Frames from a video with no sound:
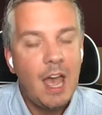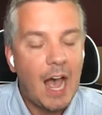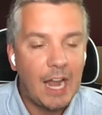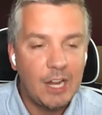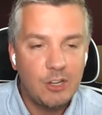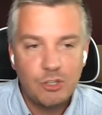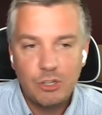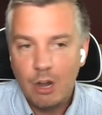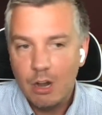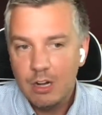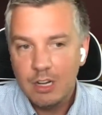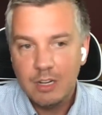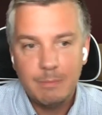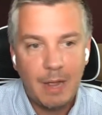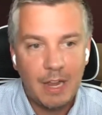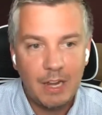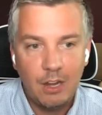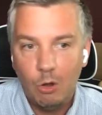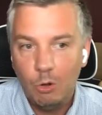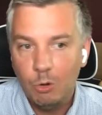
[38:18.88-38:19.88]
I charted
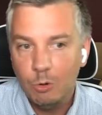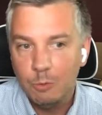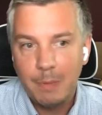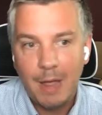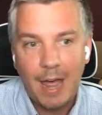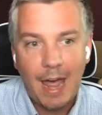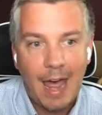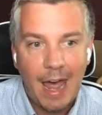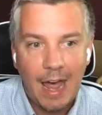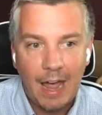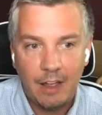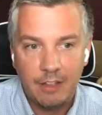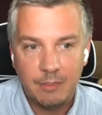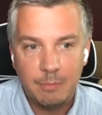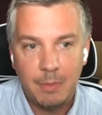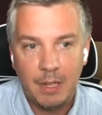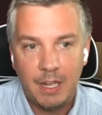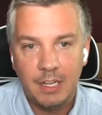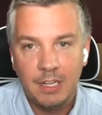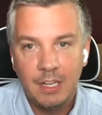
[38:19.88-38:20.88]
my own path.
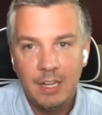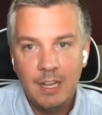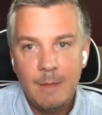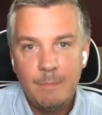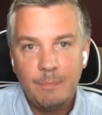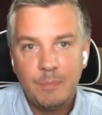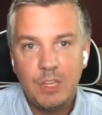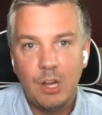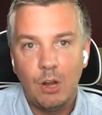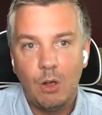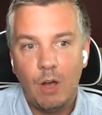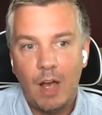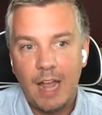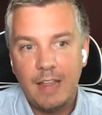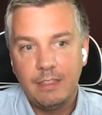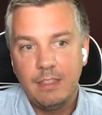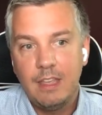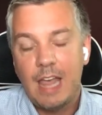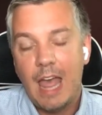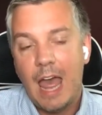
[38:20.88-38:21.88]
But,
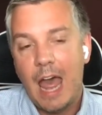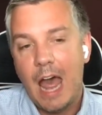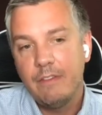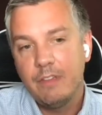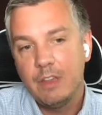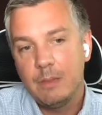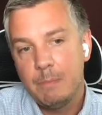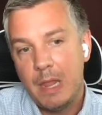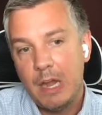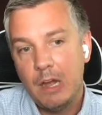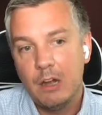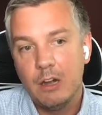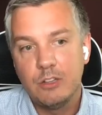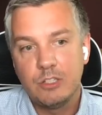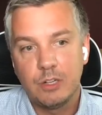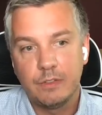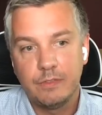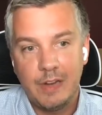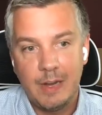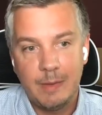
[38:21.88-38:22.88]
I think having
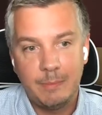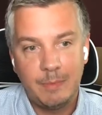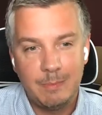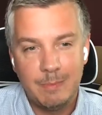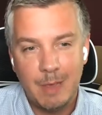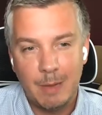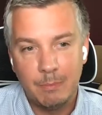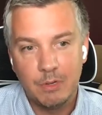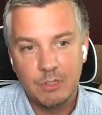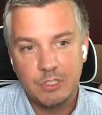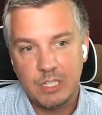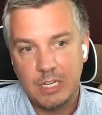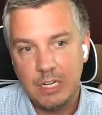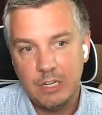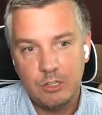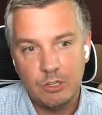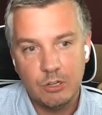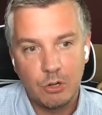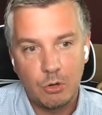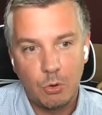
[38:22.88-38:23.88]
parents or family members
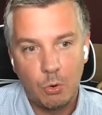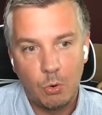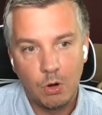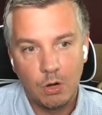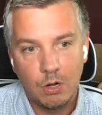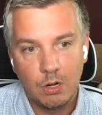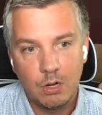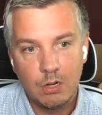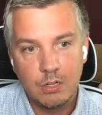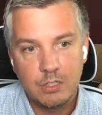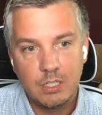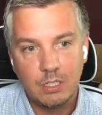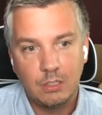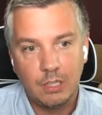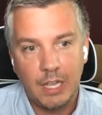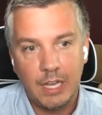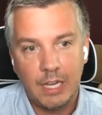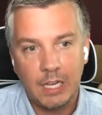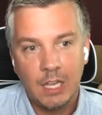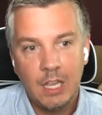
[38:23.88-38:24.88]
in your corner to
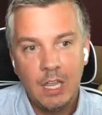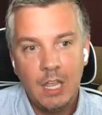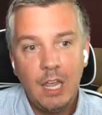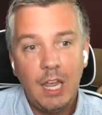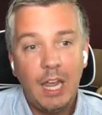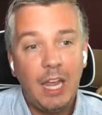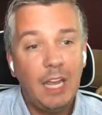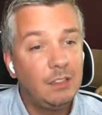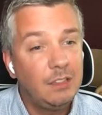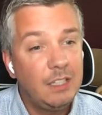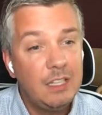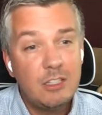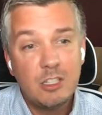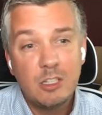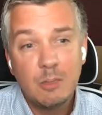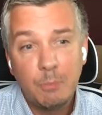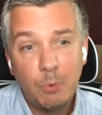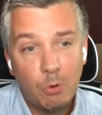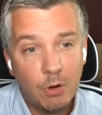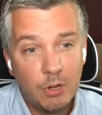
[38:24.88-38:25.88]
like at least
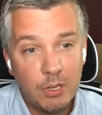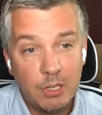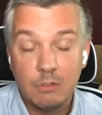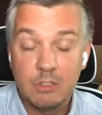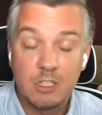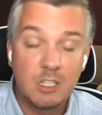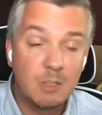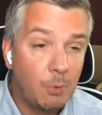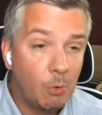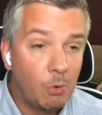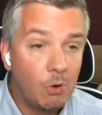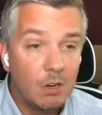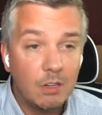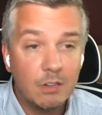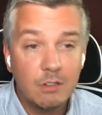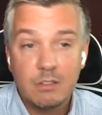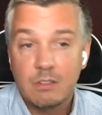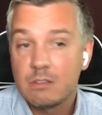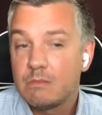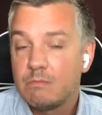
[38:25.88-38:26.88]
support you. Support
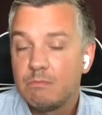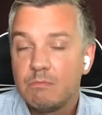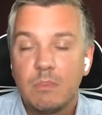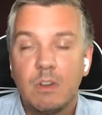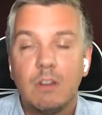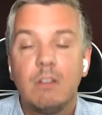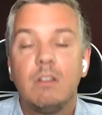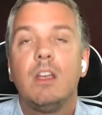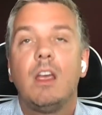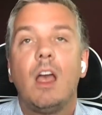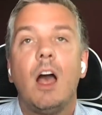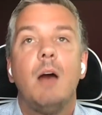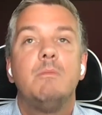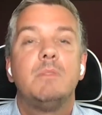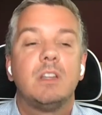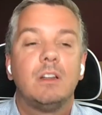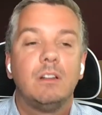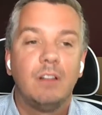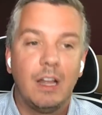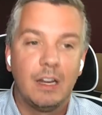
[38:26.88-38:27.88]

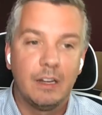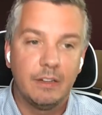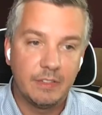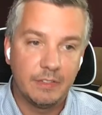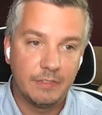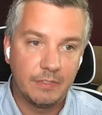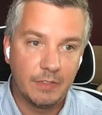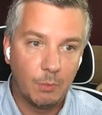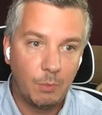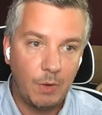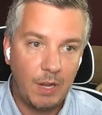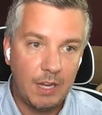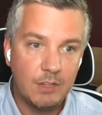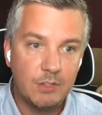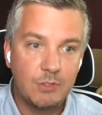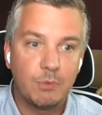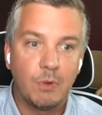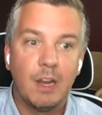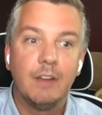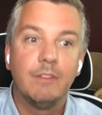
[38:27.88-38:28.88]
comes in a lot of different
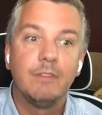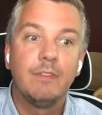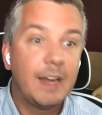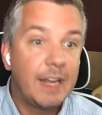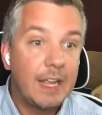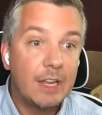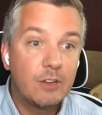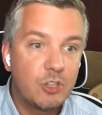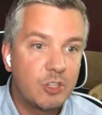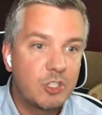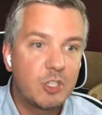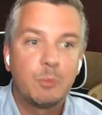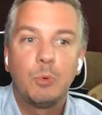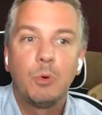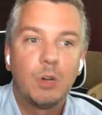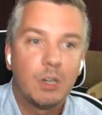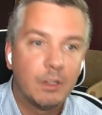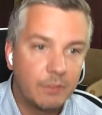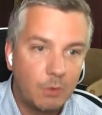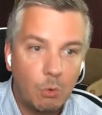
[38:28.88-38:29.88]
ways, right? Financial
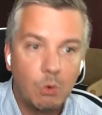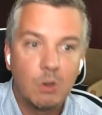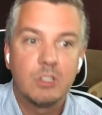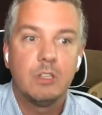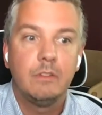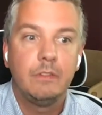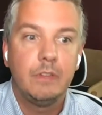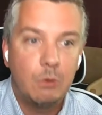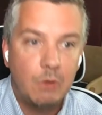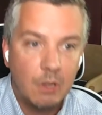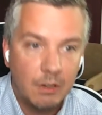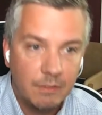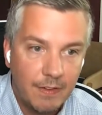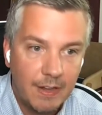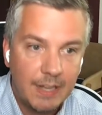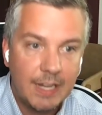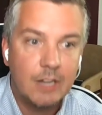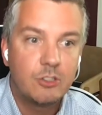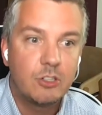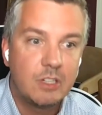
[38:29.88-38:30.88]
support, of course, if you can
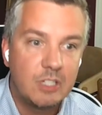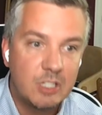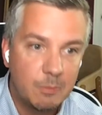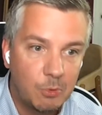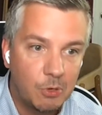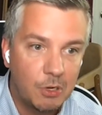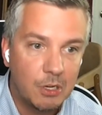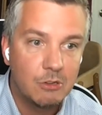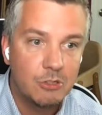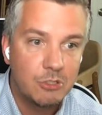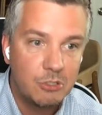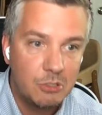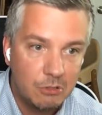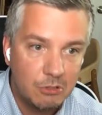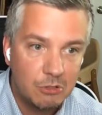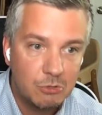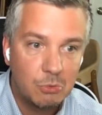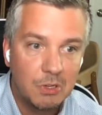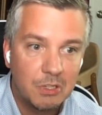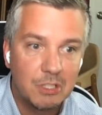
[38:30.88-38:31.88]
financially support your
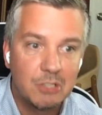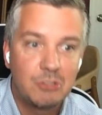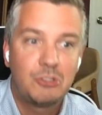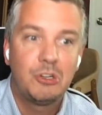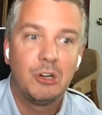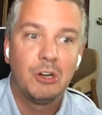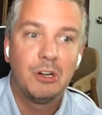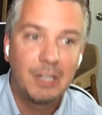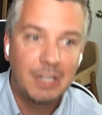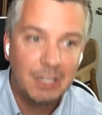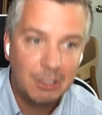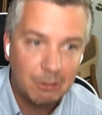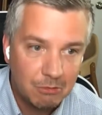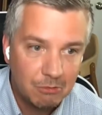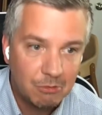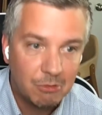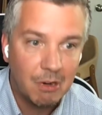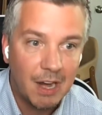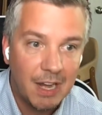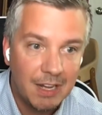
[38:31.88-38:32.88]
student toward this journey,
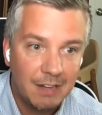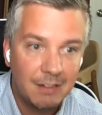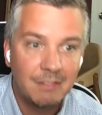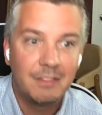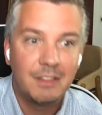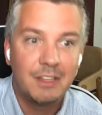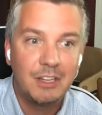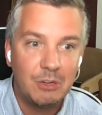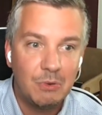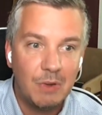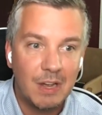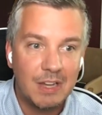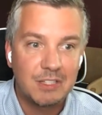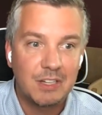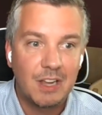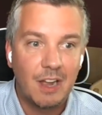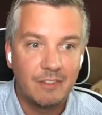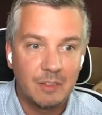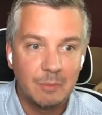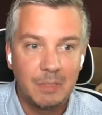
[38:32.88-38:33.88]
great. The US
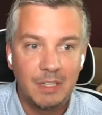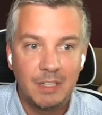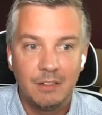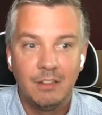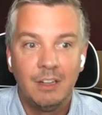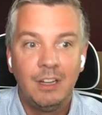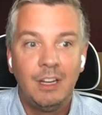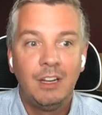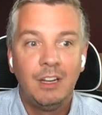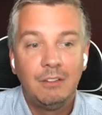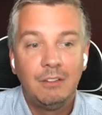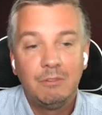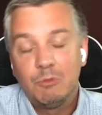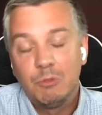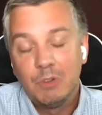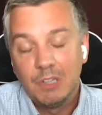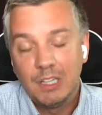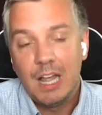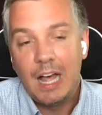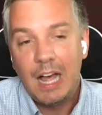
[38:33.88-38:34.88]
government
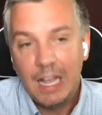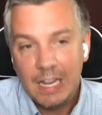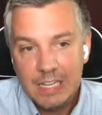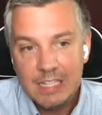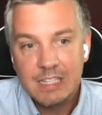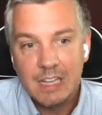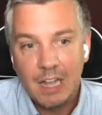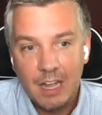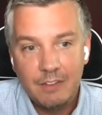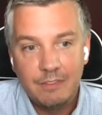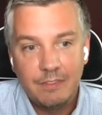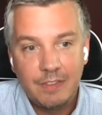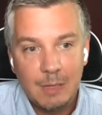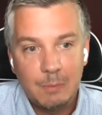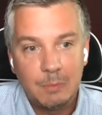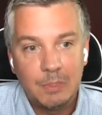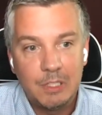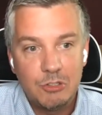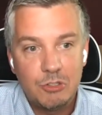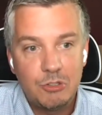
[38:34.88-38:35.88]
relies on
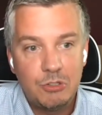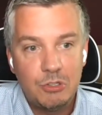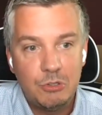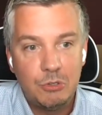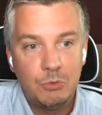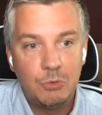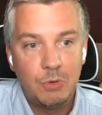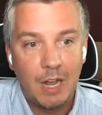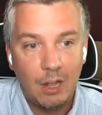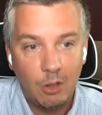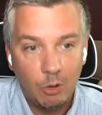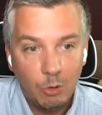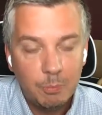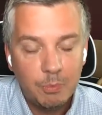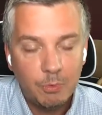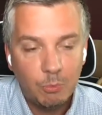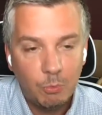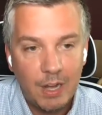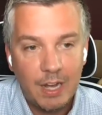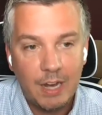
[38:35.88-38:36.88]
families to help
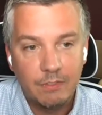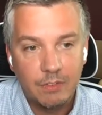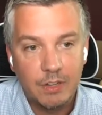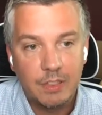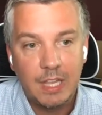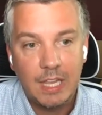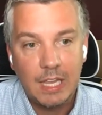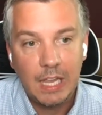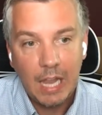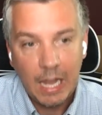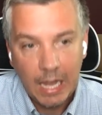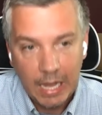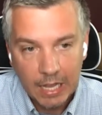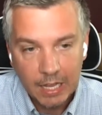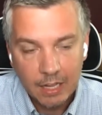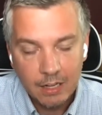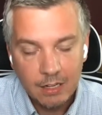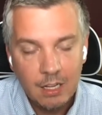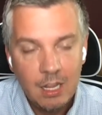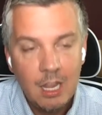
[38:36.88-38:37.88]
whenever they
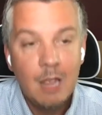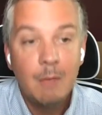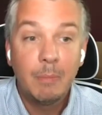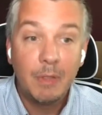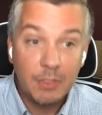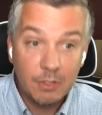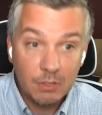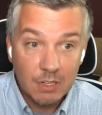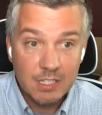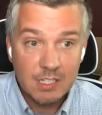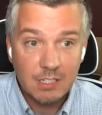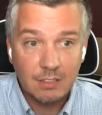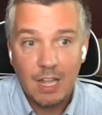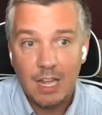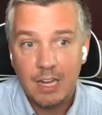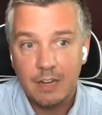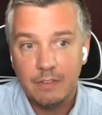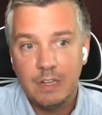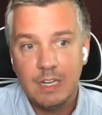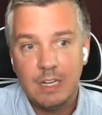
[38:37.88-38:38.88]
can, but there is a
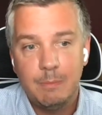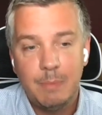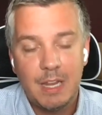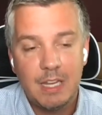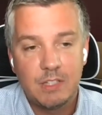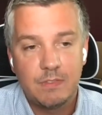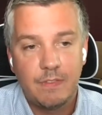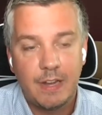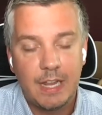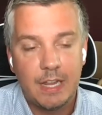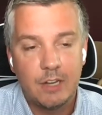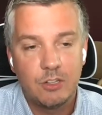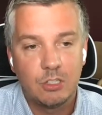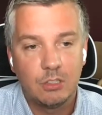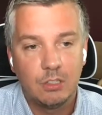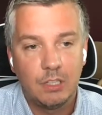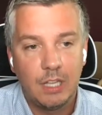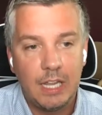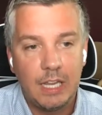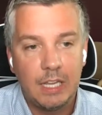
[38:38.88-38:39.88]
lot of need-based
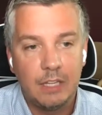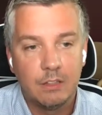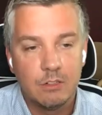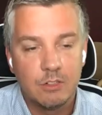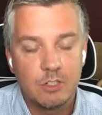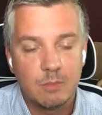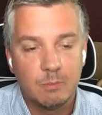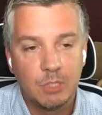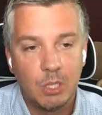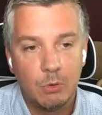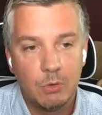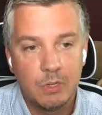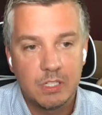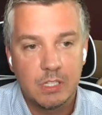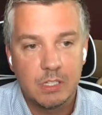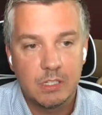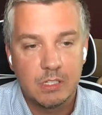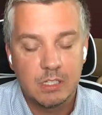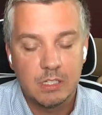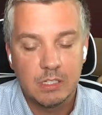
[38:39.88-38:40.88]
financial aid. There's some loan
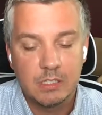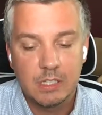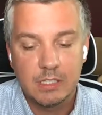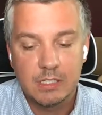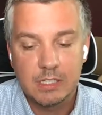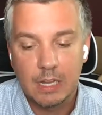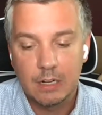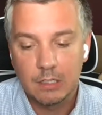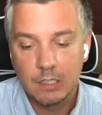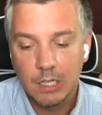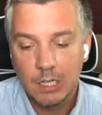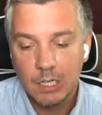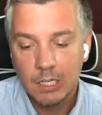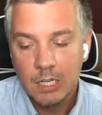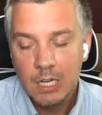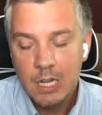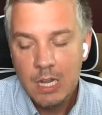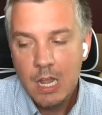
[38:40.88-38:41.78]
assistance, et cetera.